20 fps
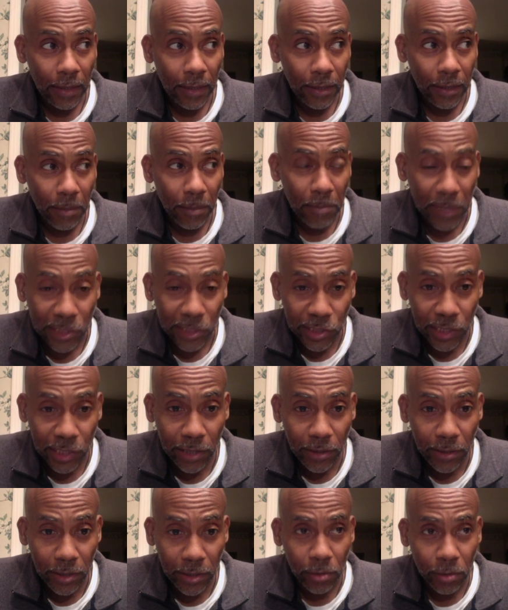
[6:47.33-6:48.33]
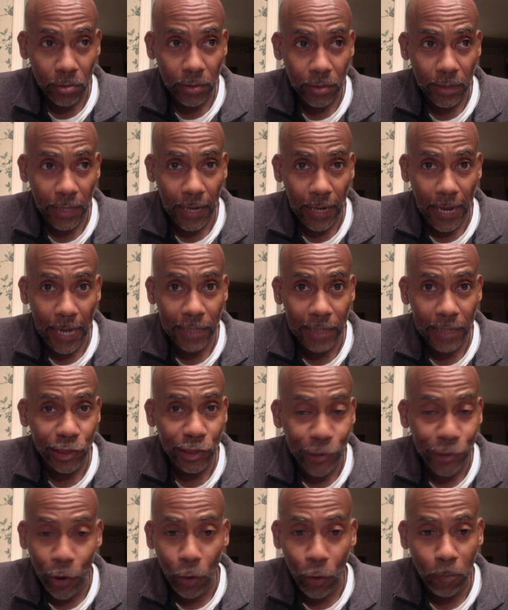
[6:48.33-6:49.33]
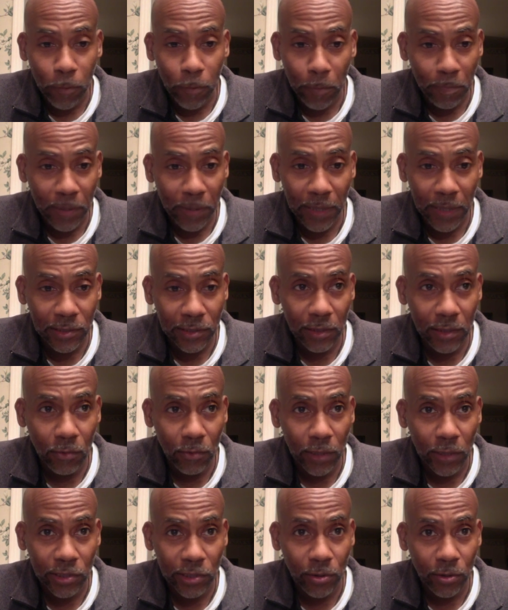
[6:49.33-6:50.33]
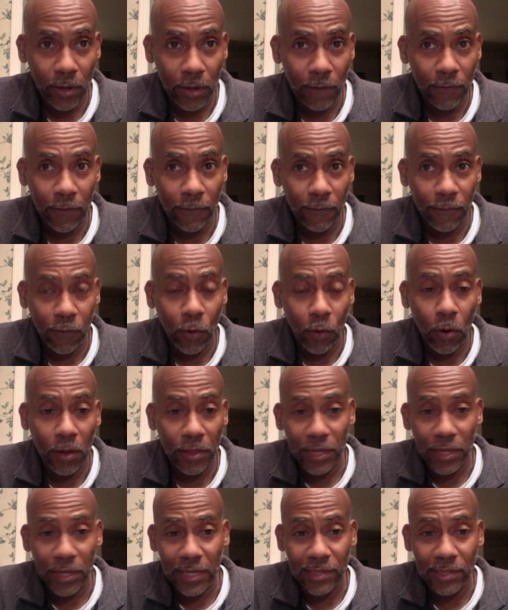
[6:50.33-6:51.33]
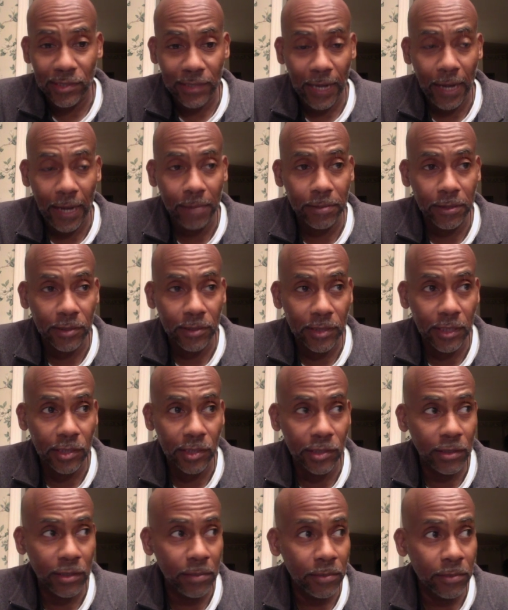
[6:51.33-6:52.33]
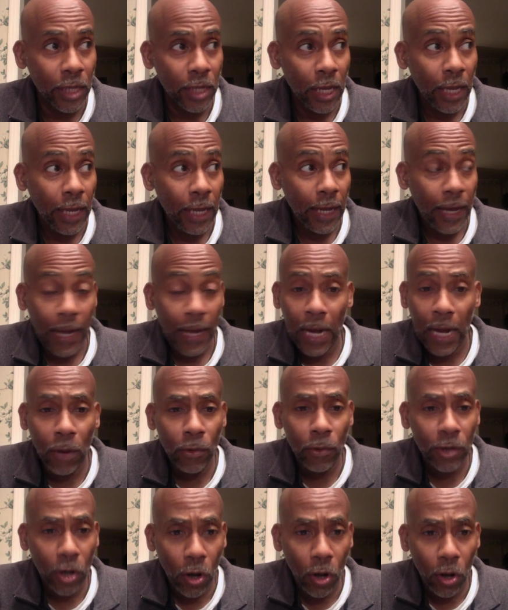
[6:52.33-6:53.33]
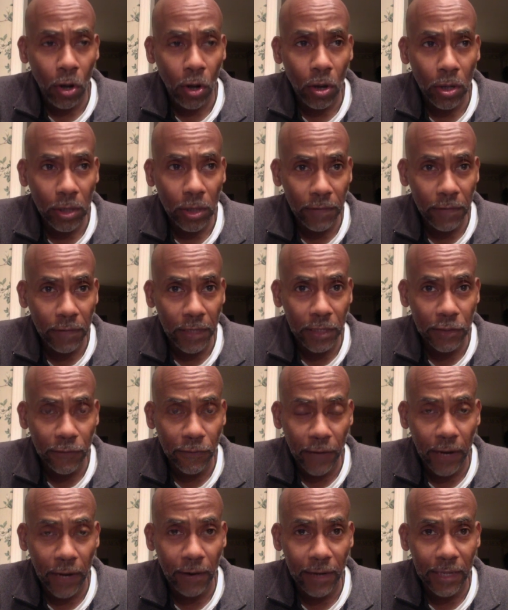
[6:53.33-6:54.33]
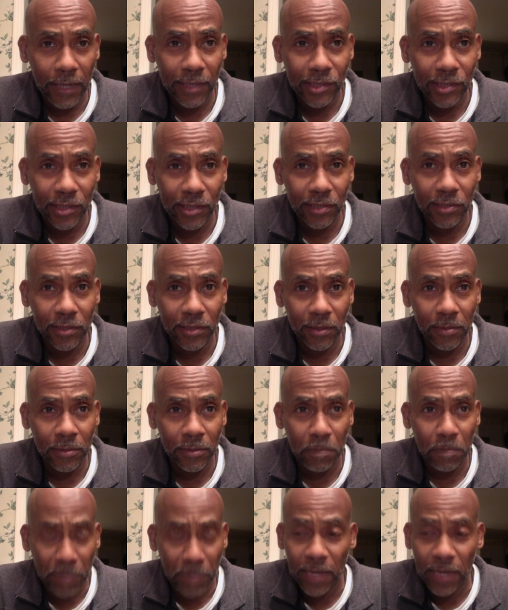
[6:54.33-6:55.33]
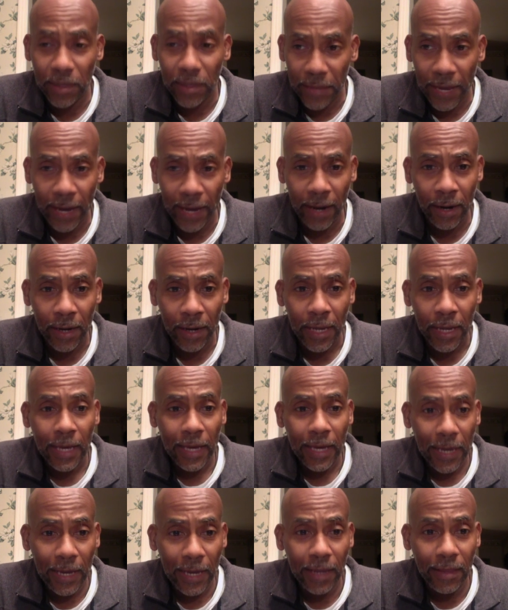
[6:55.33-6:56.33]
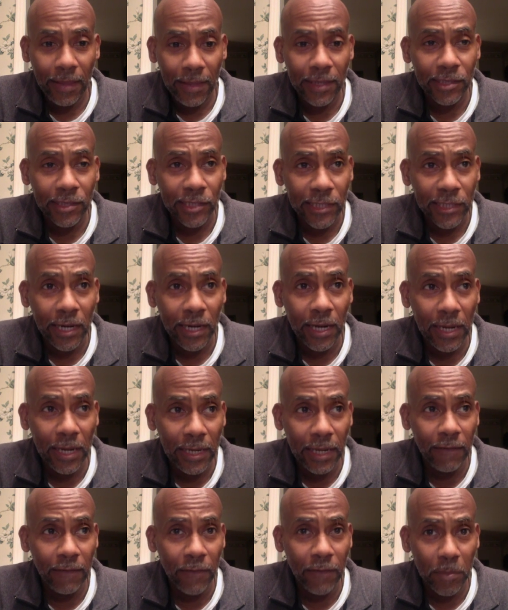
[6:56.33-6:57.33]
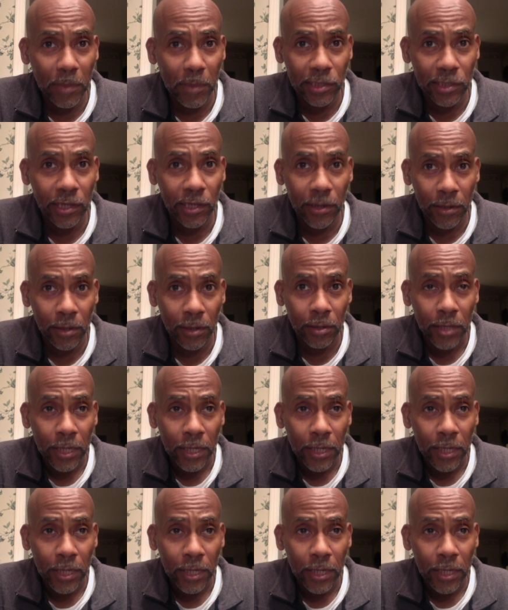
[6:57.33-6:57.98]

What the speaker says: Material that has no propensity whatsoever for these types of systems. How would all of these various systems be there in this non-living material